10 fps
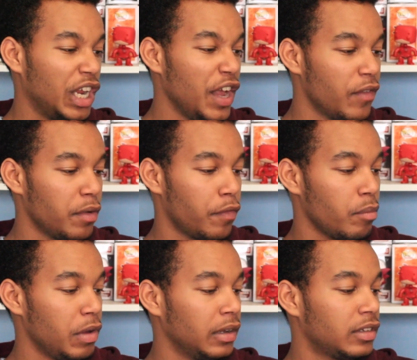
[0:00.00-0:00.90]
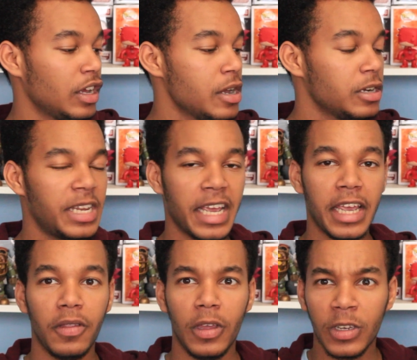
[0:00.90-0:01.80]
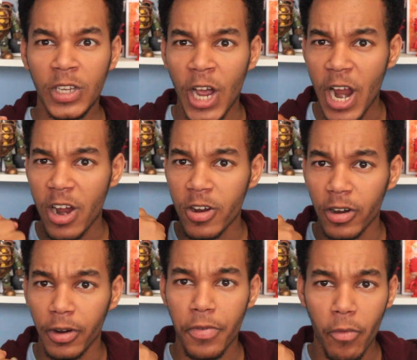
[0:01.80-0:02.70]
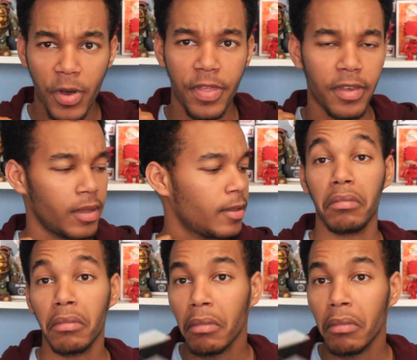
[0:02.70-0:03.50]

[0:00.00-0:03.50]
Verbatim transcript: even if it means taking the entire Earth with it.